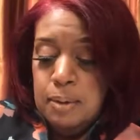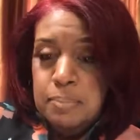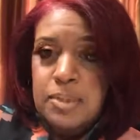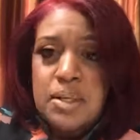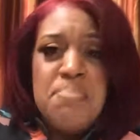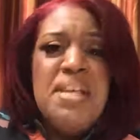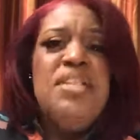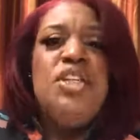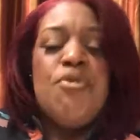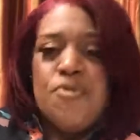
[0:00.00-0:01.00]
Something
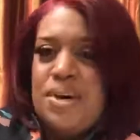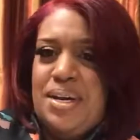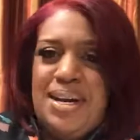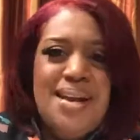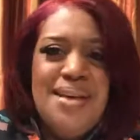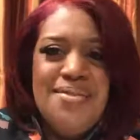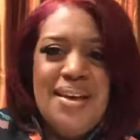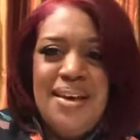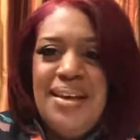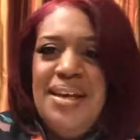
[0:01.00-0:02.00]
different,
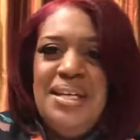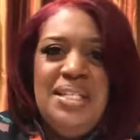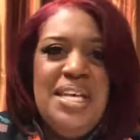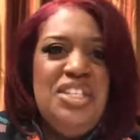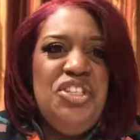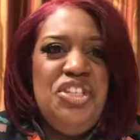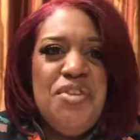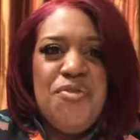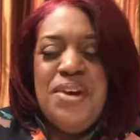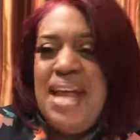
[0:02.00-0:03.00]
anything that's
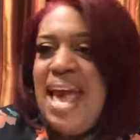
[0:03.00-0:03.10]
different.